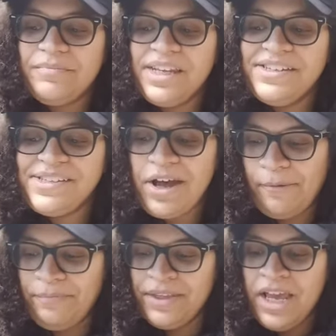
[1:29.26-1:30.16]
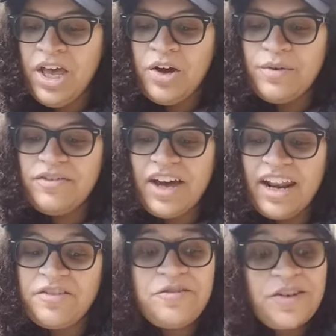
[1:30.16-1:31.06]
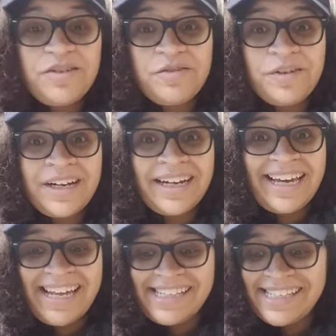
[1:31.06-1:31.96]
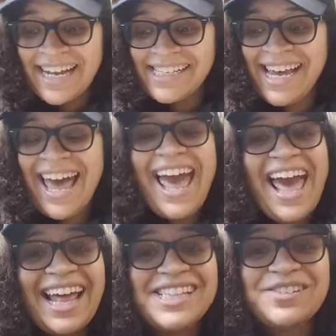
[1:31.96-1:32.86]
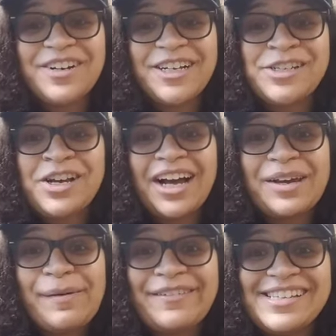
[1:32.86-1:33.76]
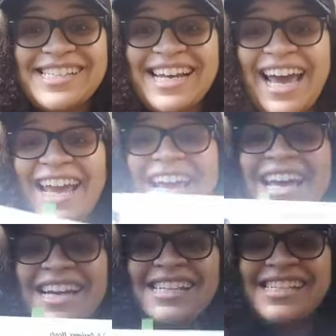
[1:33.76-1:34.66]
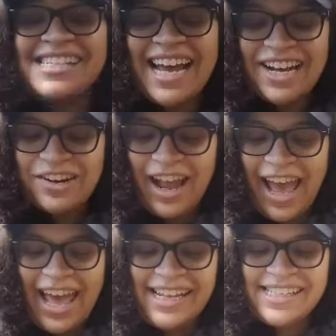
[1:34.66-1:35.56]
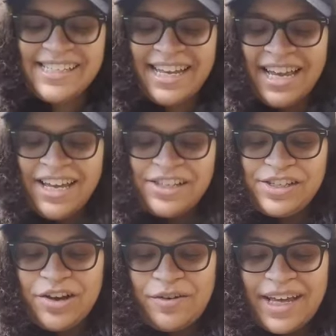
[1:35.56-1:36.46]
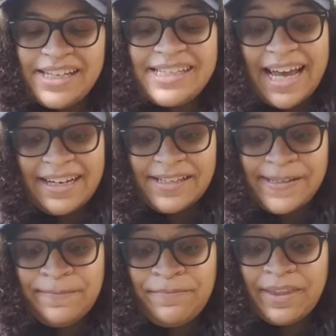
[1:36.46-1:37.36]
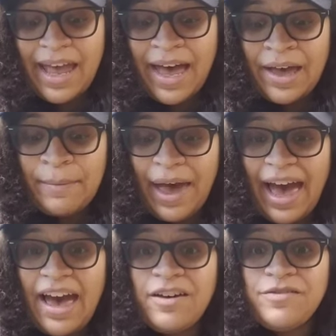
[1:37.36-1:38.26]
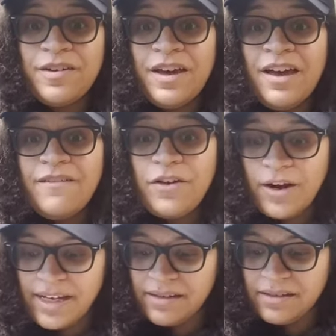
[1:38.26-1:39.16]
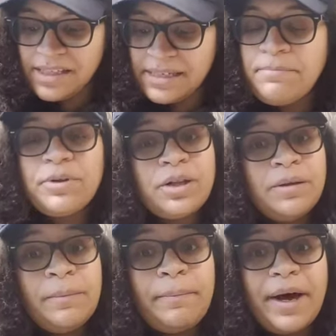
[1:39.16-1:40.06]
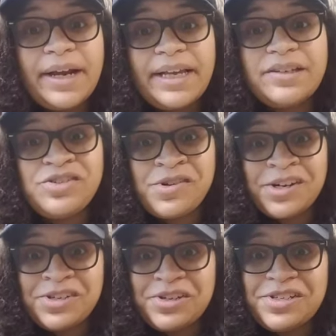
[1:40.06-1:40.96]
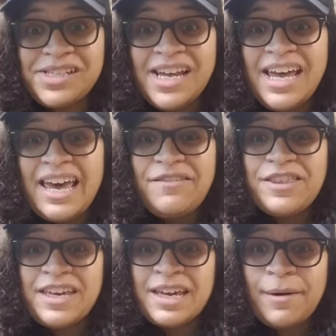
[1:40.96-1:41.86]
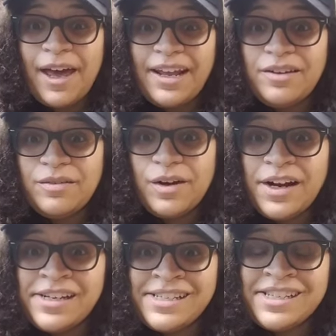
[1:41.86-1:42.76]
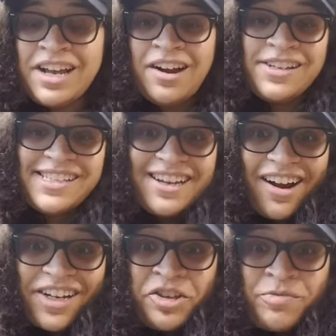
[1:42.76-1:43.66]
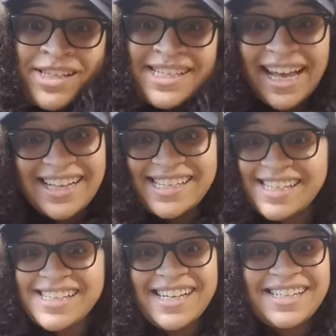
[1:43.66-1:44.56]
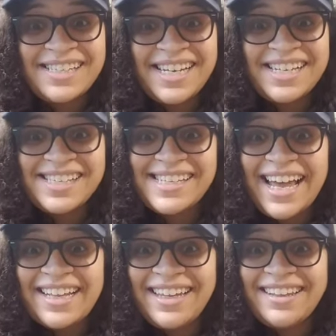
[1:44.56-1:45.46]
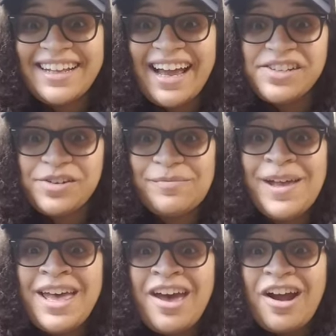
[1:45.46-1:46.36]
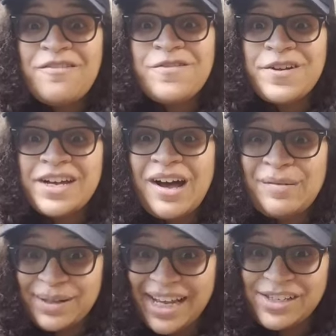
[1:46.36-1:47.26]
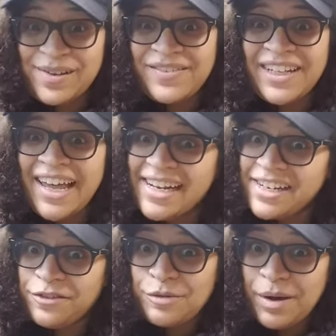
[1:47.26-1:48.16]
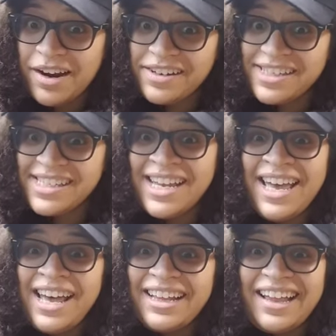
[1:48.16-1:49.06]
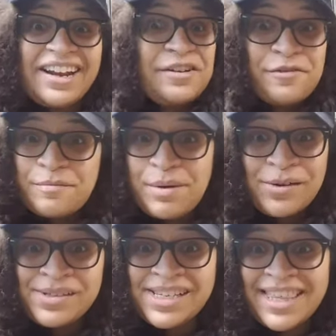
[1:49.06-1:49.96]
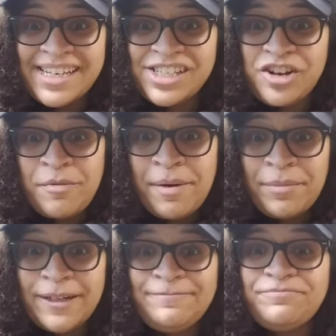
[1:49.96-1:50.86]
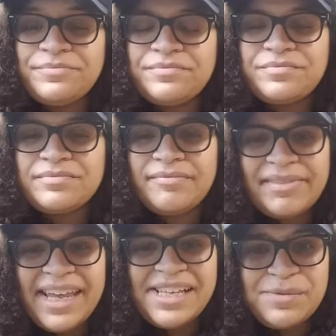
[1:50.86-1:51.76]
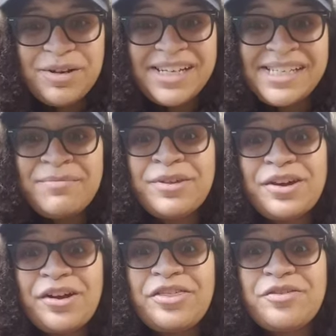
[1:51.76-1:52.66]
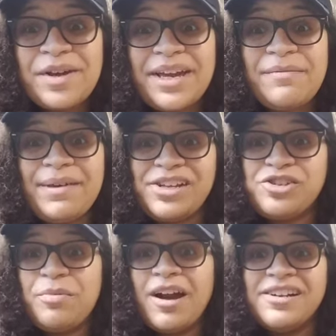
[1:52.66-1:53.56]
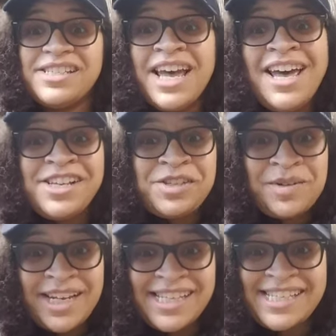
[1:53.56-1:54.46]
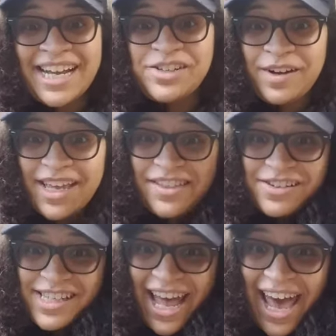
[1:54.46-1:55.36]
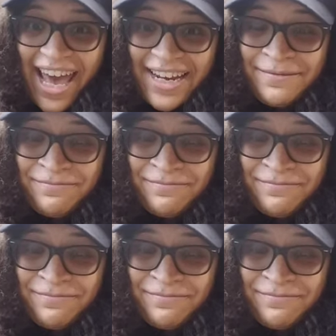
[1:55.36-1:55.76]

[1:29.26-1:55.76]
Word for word: So, we've got a few different insect heads we're going to talk about today, designer heads. So, insects have very simple body structures, if you think about it, whereas our human skeletons, like Zeke and Skelly in the classroom, are very complex. We have a lot of different parts, a lot of different bones and things to remember. It's pretty simple. There are three major parts to an insect, right? There's the head,